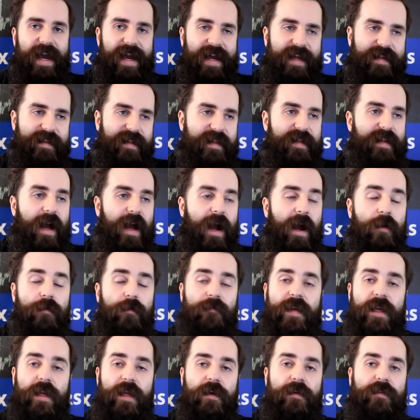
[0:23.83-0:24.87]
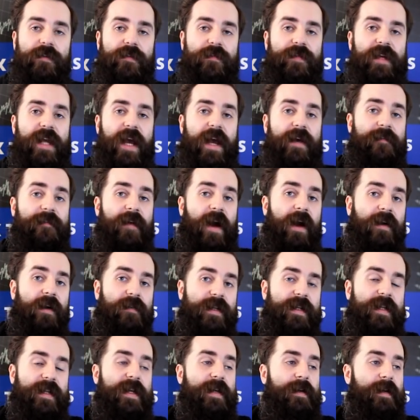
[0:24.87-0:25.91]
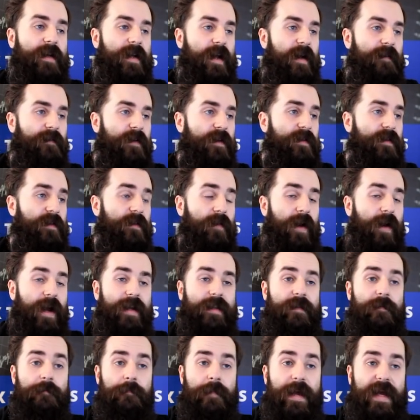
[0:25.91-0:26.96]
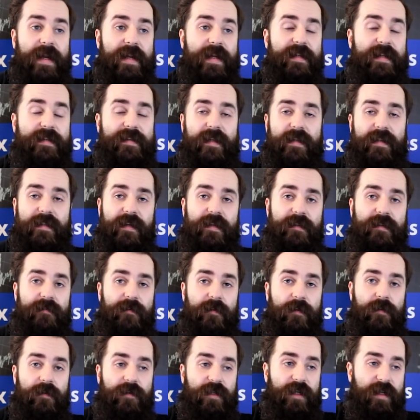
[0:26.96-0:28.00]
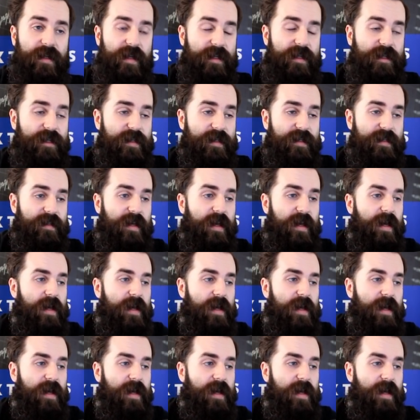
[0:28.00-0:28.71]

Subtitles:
And in our videos, we have already covered quite many successful challenges.